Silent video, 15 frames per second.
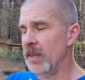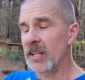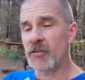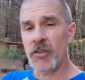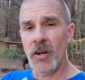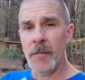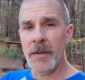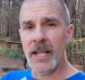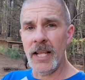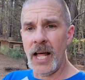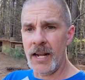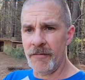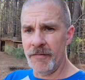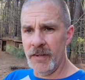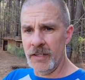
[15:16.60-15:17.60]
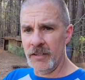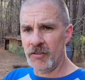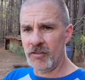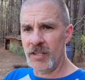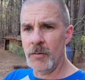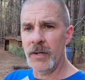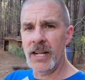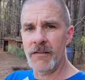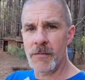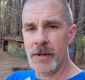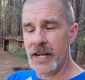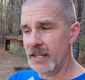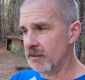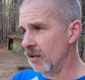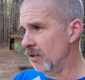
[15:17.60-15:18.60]
it's going to be a lot of fun to see what
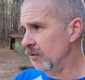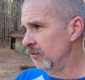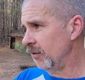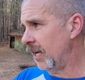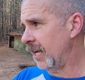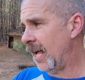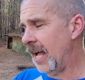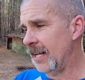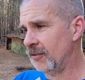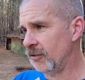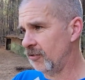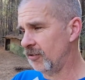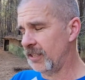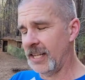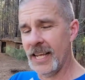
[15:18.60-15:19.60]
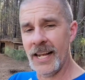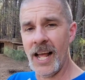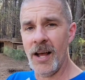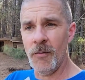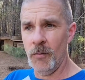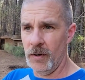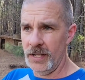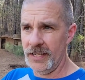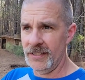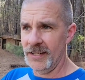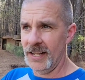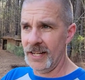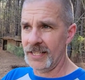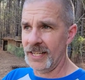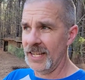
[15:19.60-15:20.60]
everybody grows. I, I just cannot wait.
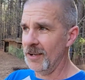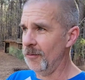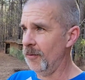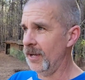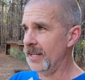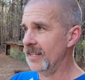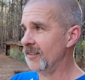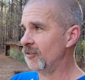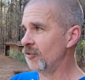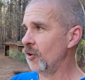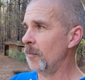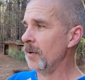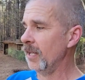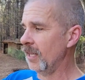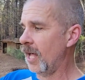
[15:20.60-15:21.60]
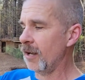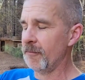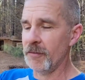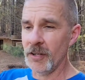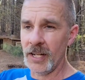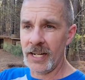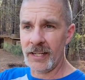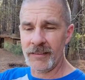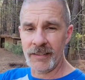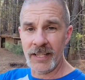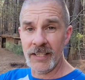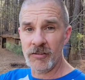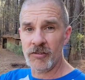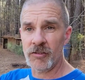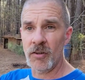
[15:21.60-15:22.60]
I can't wait. This is going to be a lot of fun. Like I say,
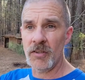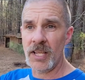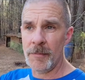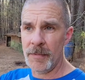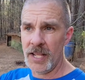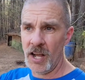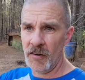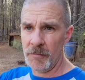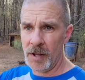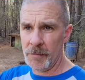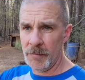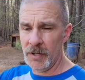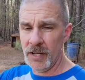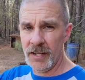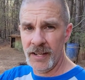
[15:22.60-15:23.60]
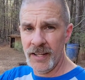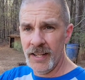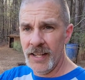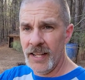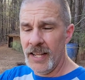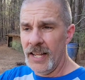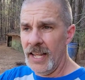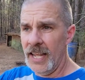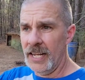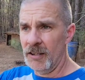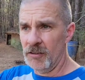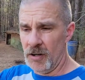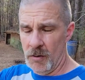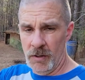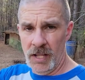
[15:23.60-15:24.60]
this is going to get me off my butt and
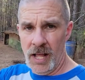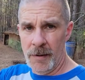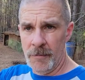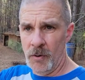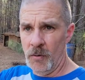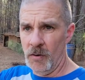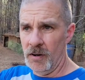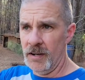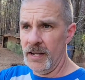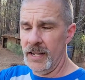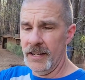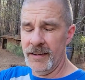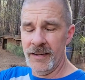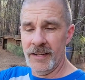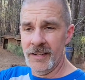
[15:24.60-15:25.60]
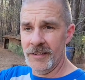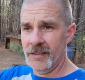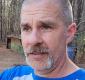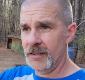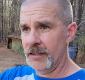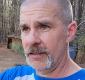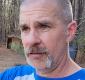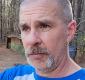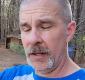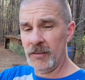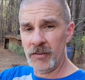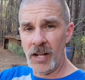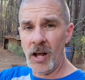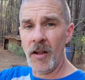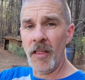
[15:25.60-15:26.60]
grow a lot more. And uh,
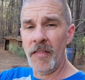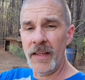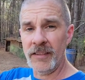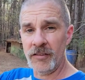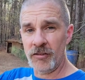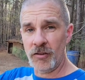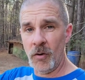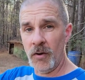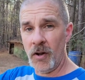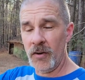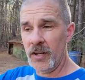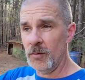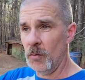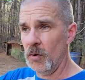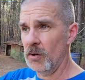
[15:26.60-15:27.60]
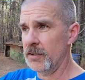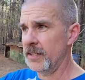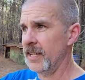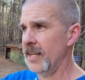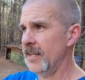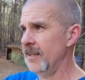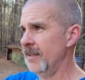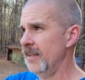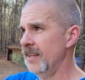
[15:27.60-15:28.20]
especially all the things that's going on in the world today,